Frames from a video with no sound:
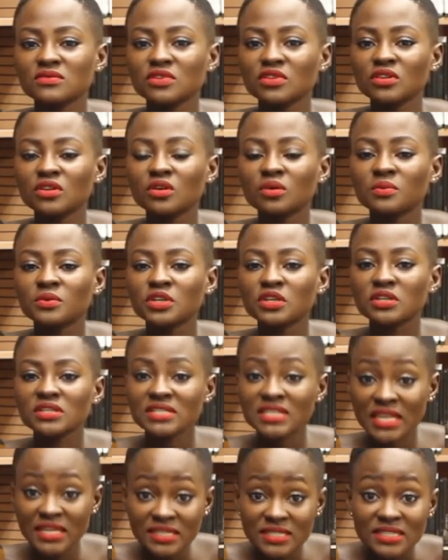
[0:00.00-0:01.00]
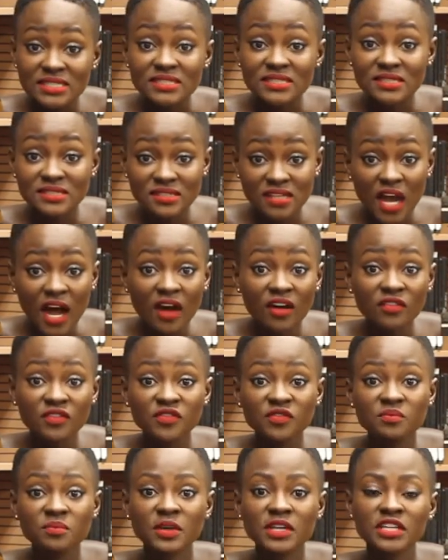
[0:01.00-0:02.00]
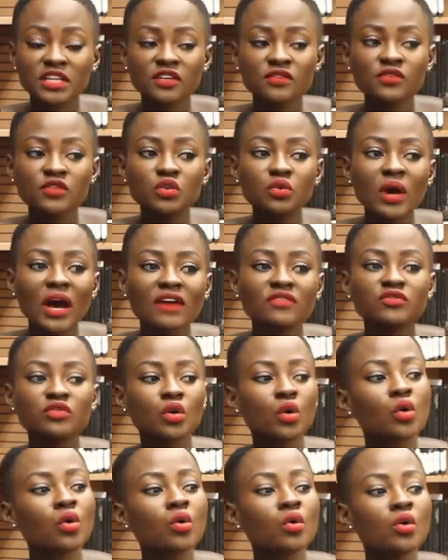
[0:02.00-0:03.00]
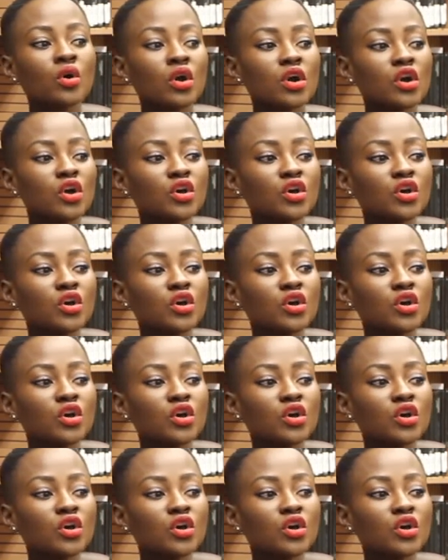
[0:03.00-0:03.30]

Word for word: you know, because yes, it's tough, but if you have no,